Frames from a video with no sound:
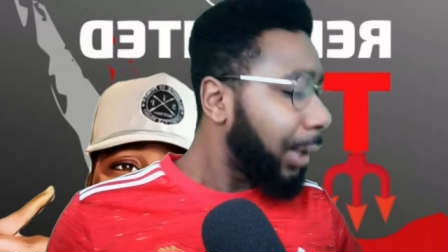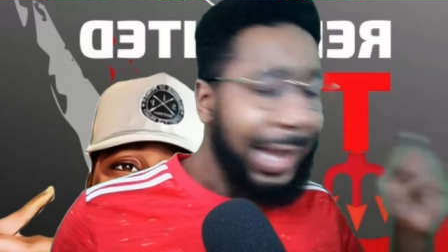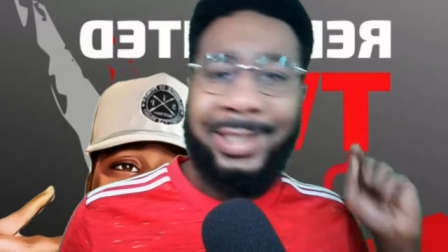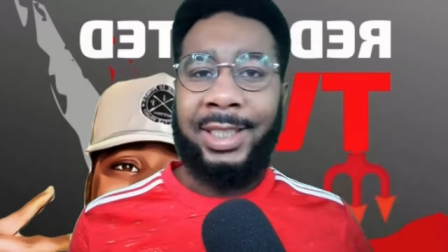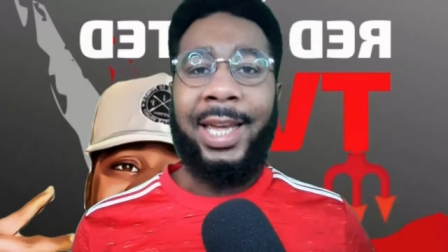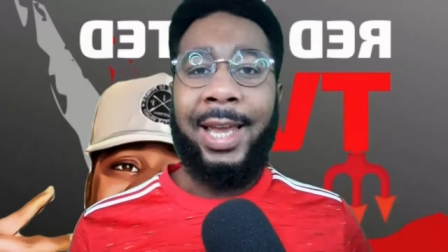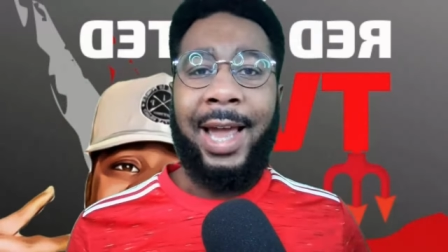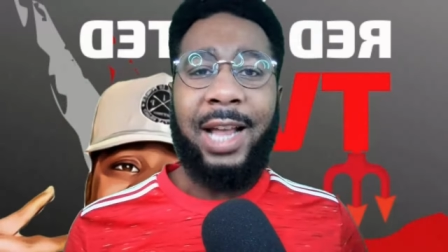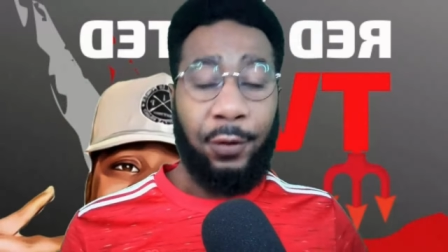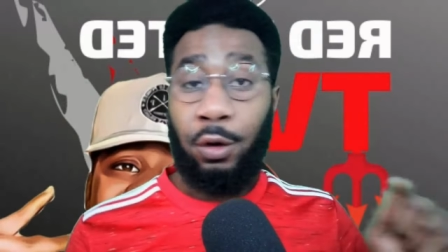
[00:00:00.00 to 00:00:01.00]
And today,
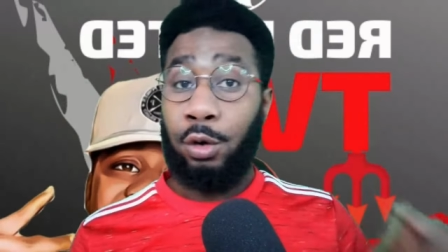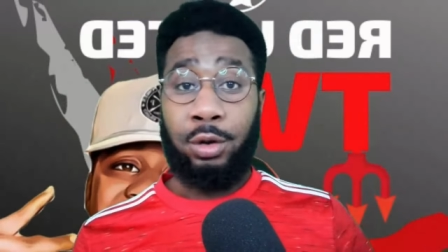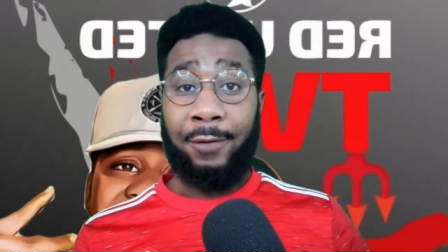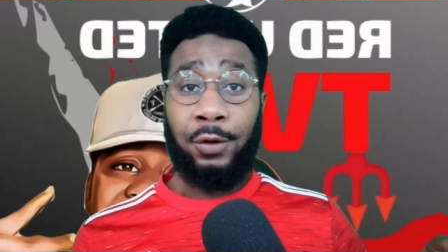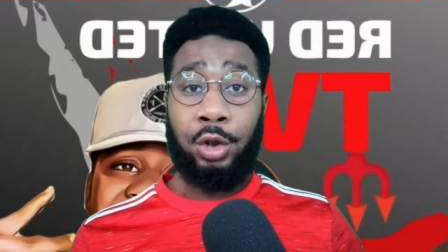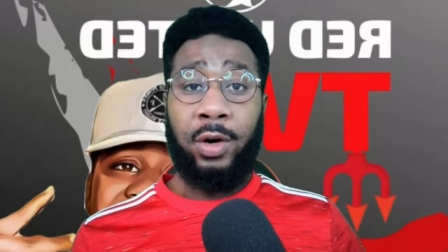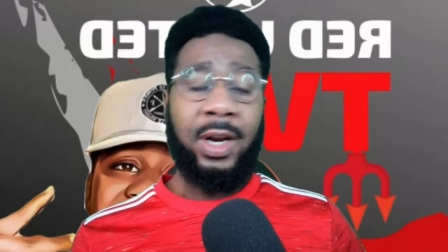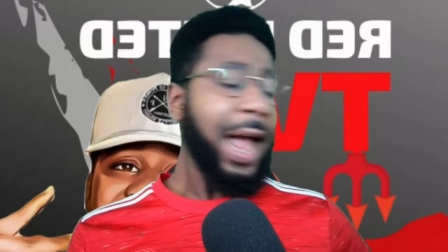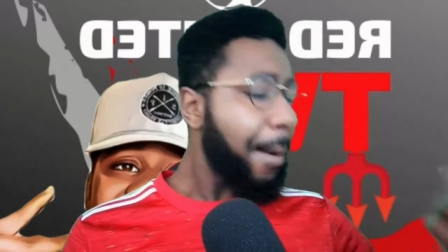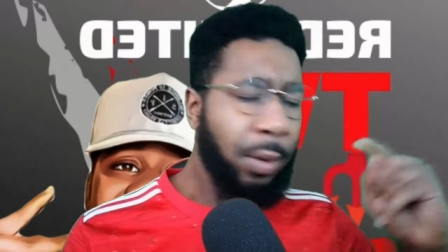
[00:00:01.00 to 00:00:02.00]
guys, for those who have just
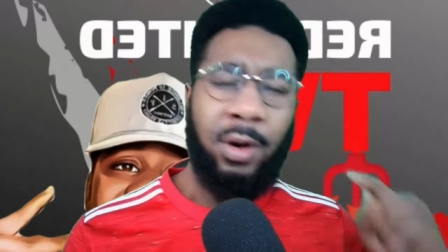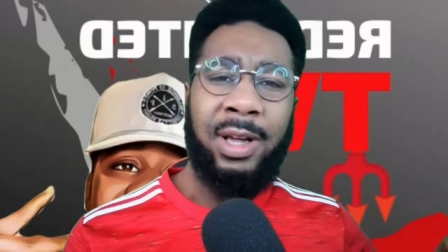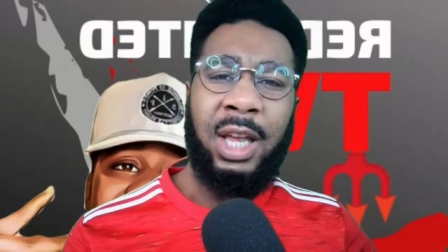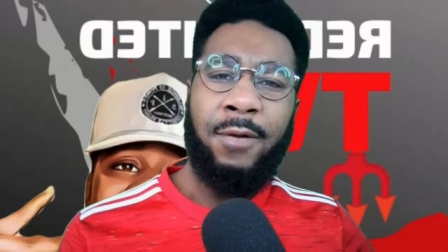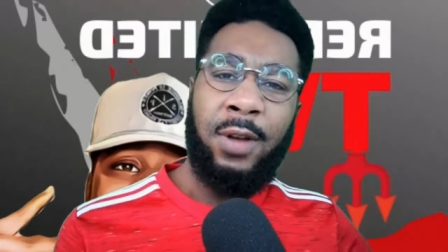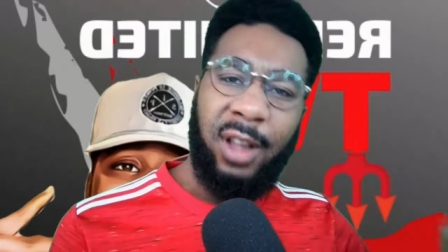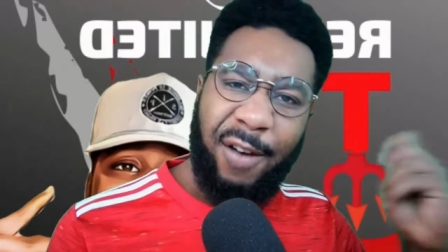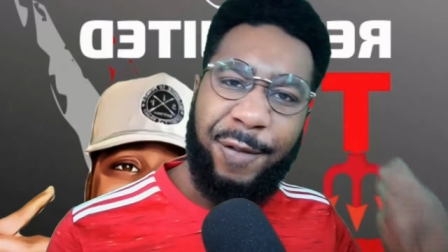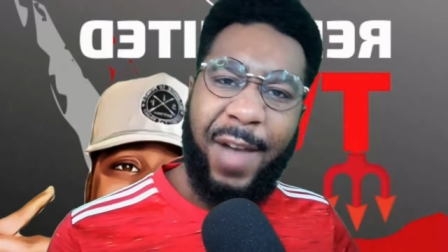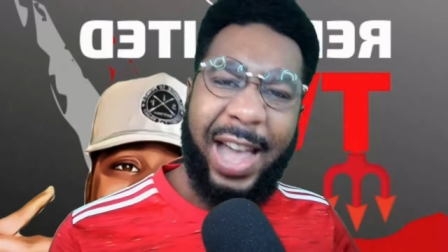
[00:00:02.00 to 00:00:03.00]
joined, I'm going to give you the
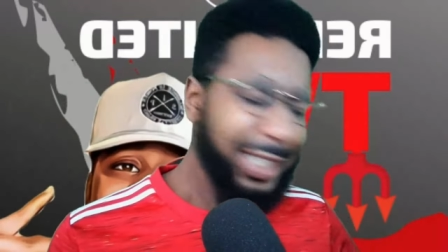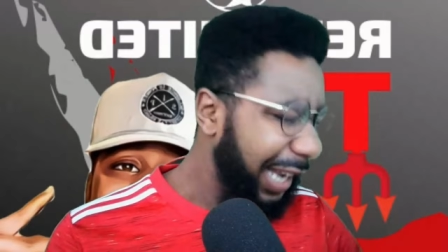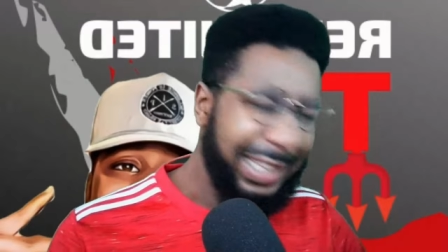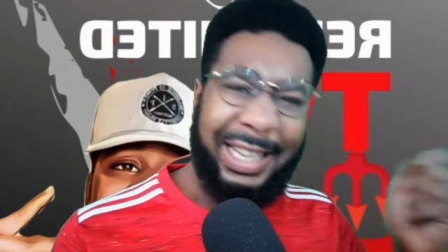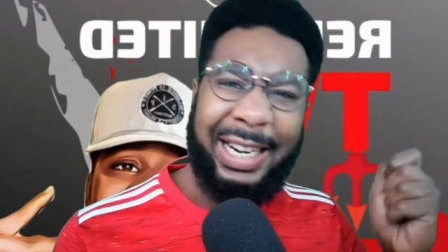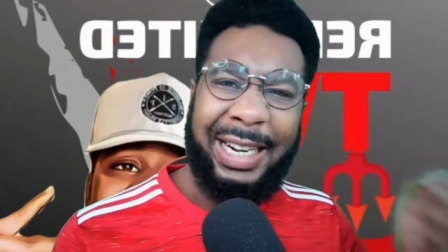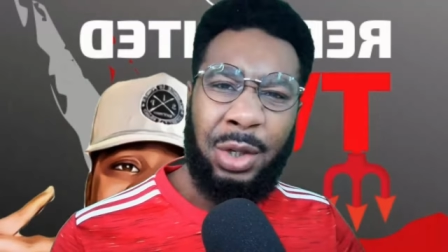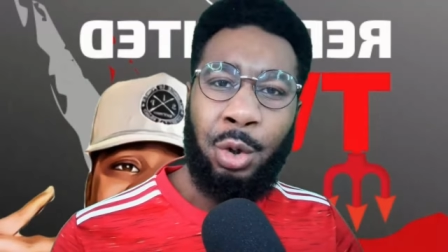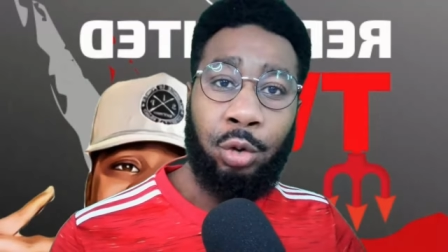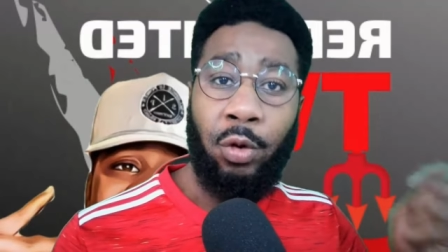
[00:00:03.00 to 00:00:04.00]
facts and the
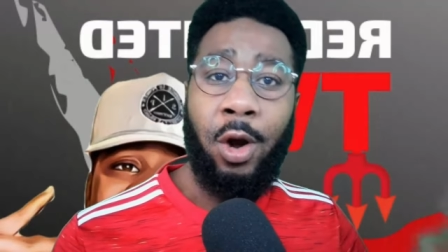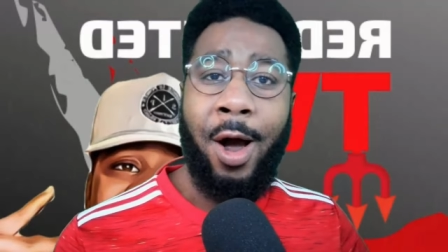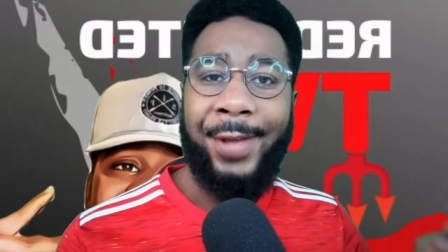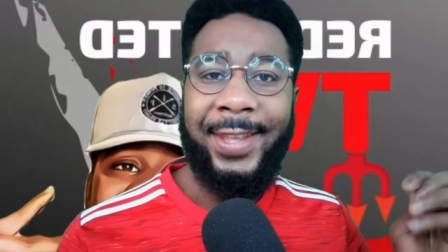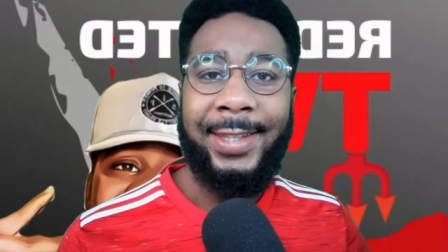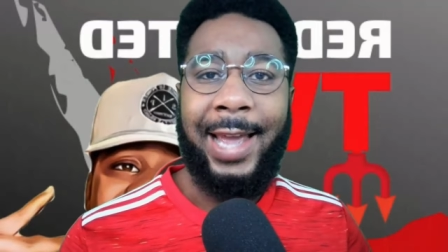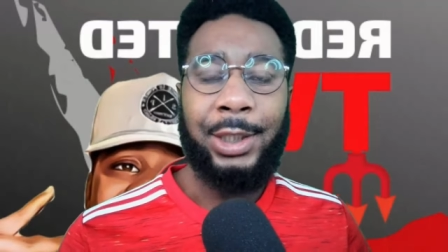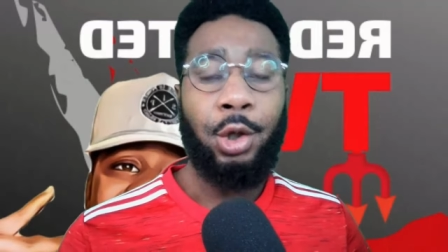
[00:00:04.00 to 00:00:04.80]
news regarding that.